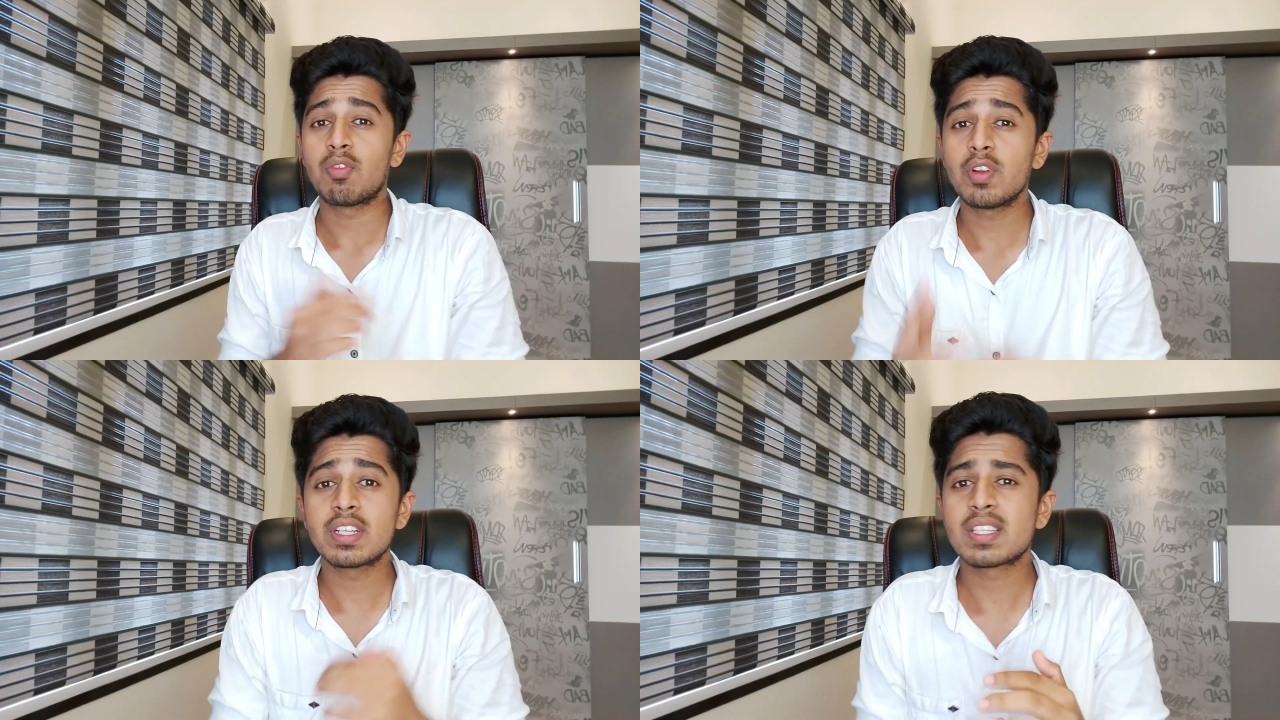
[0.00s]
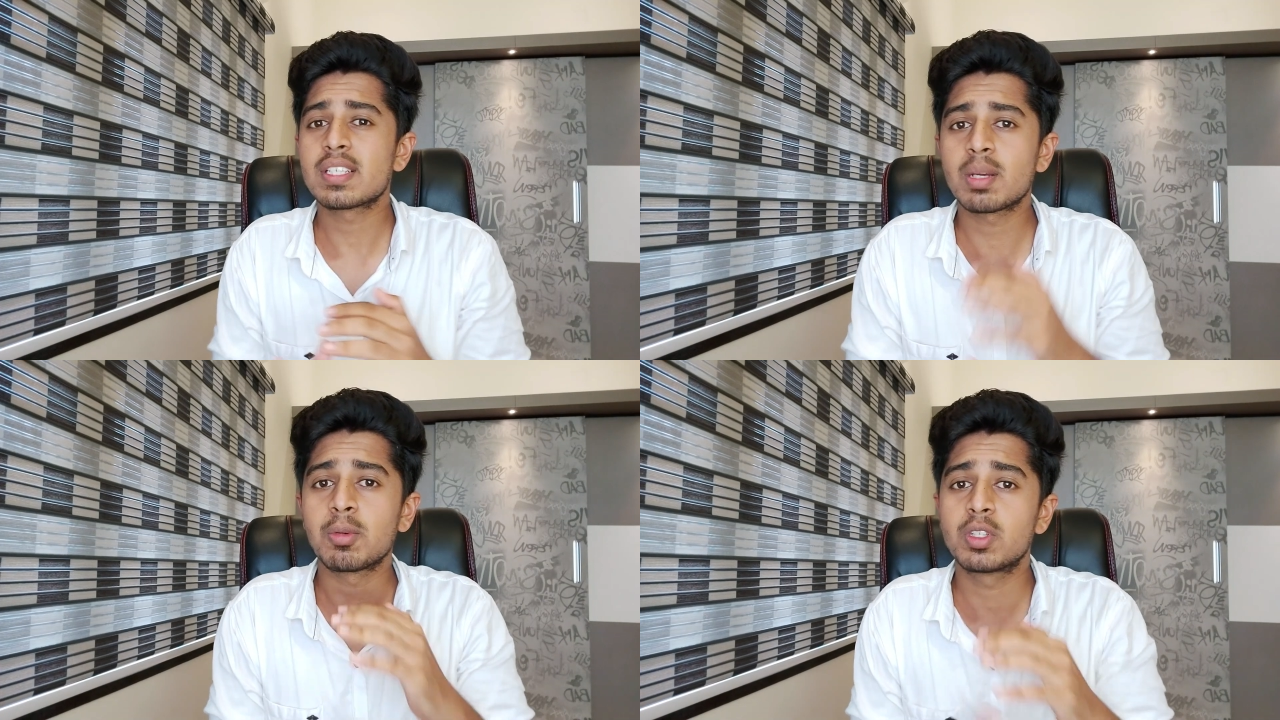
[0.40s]
we'll
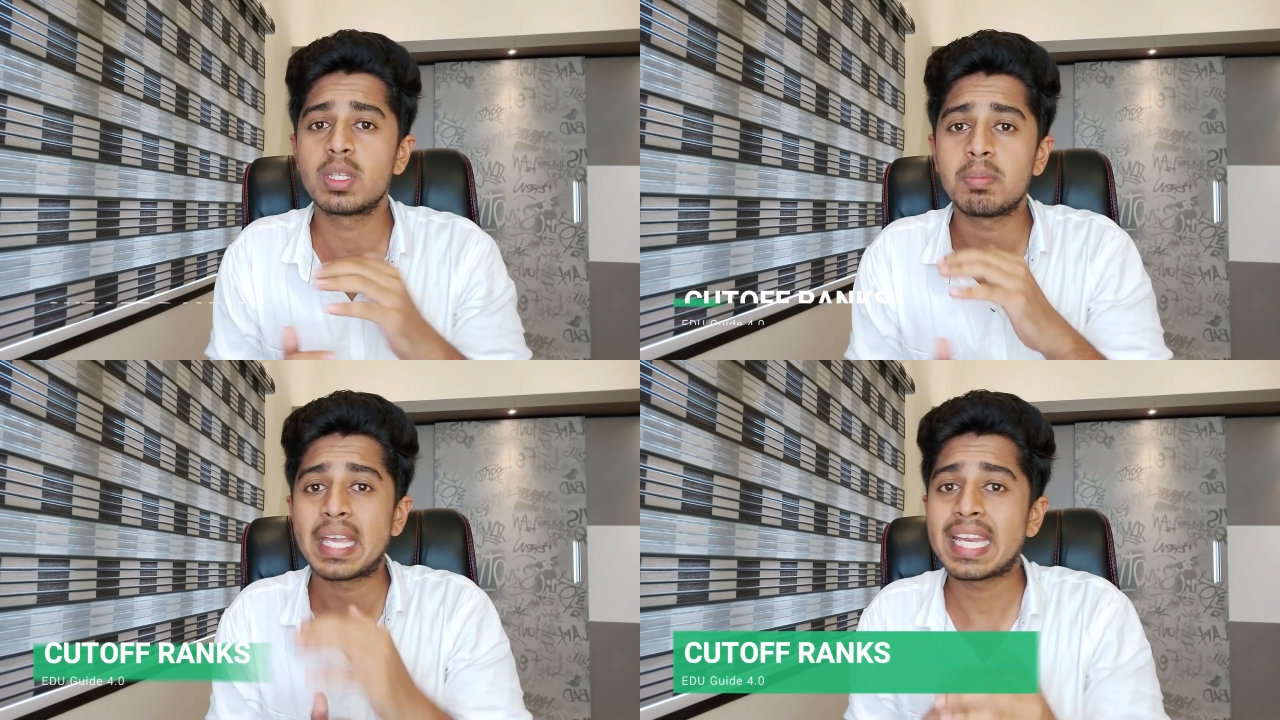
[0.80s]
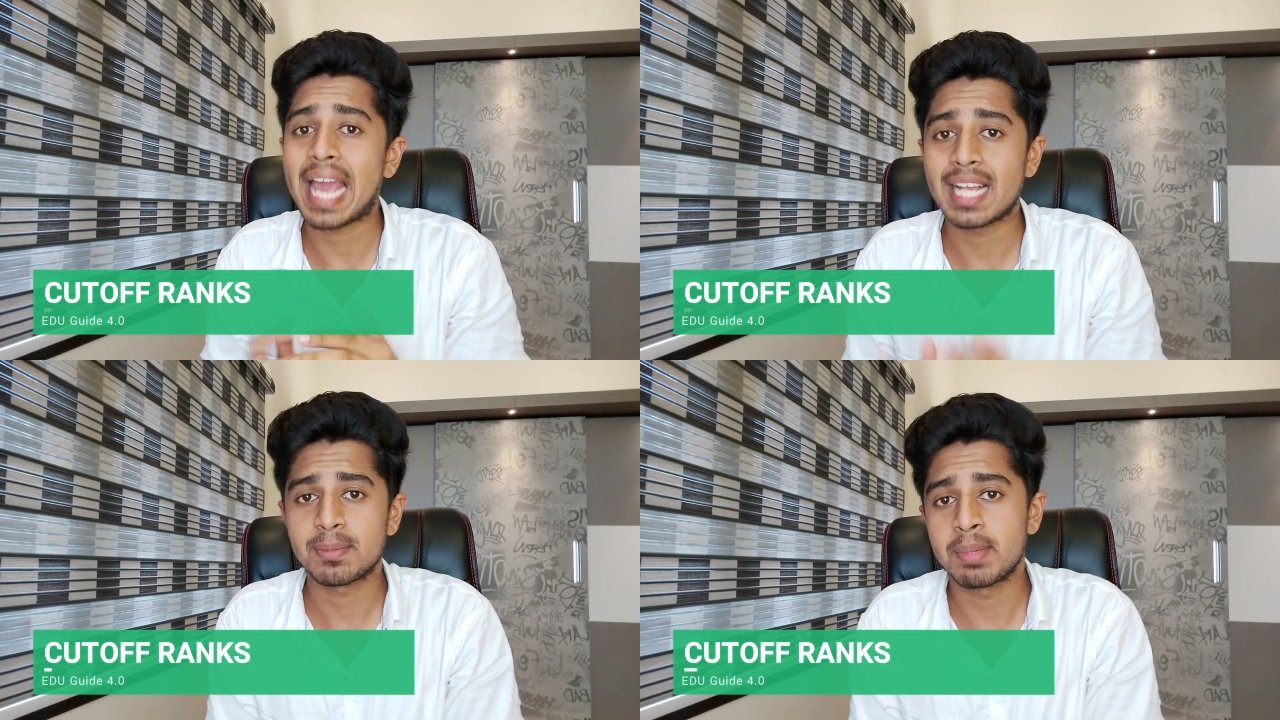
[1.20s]
discuss about the main
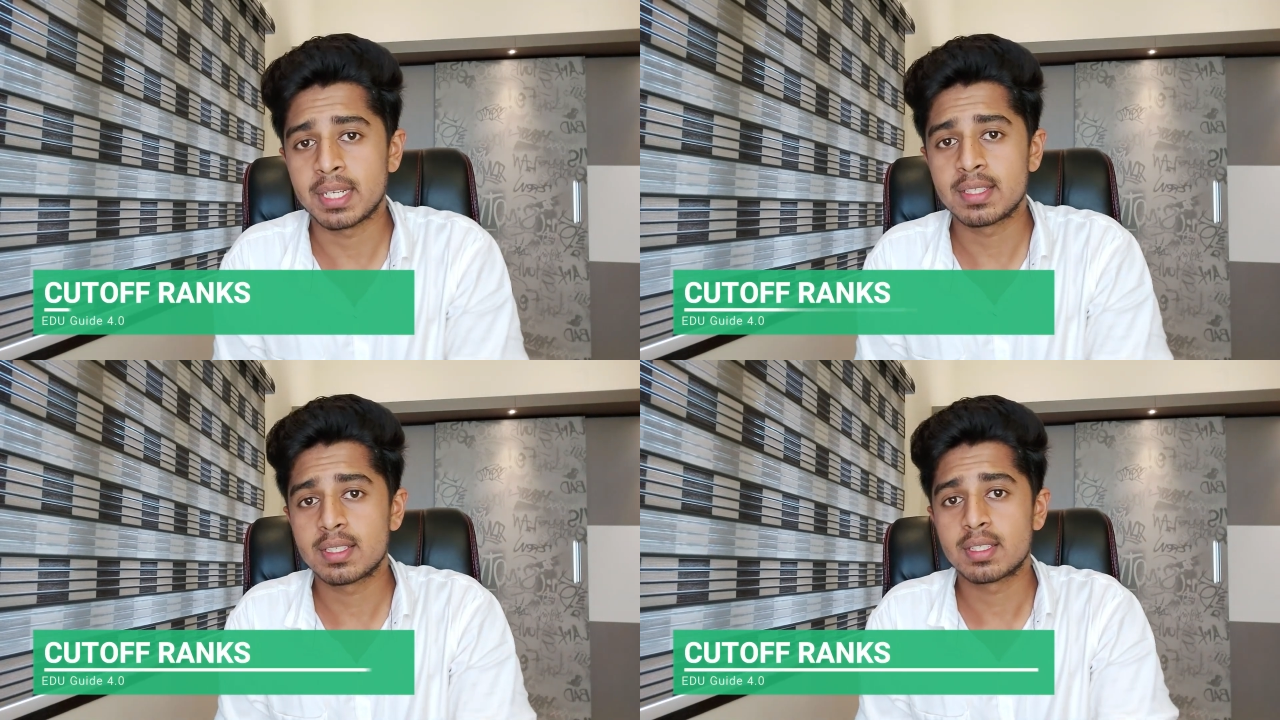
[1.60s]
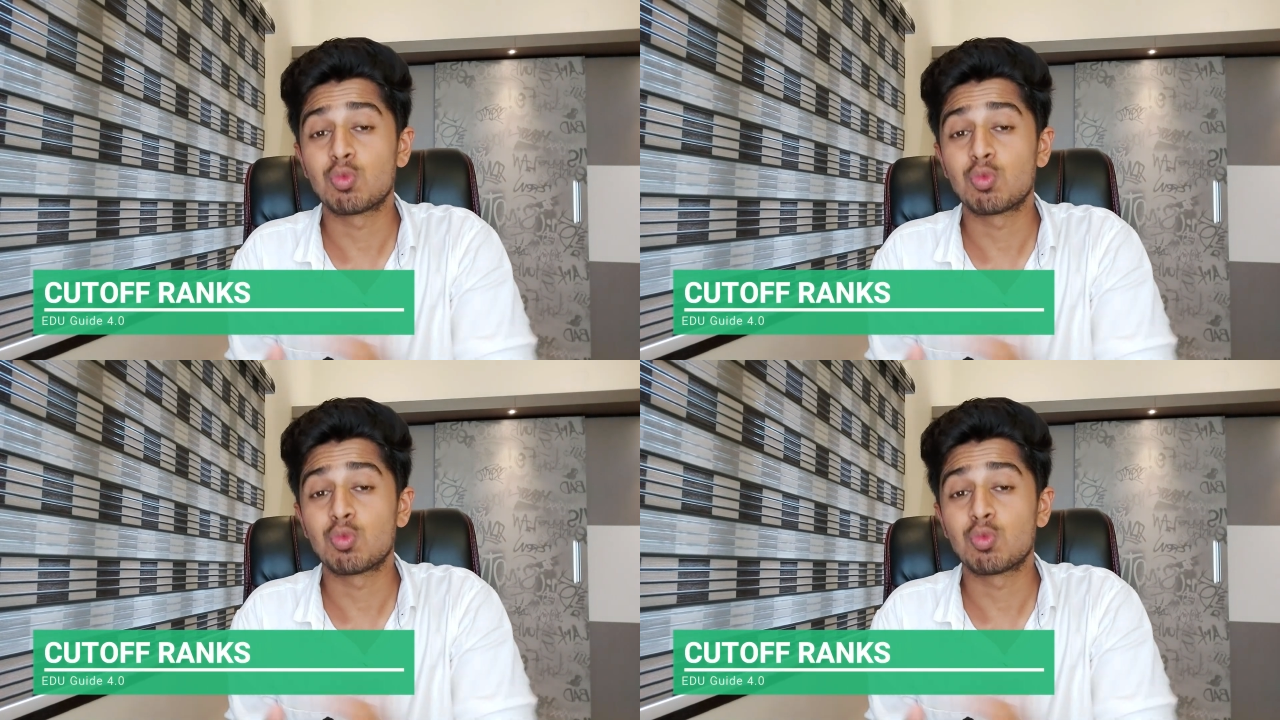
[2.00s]
aspects.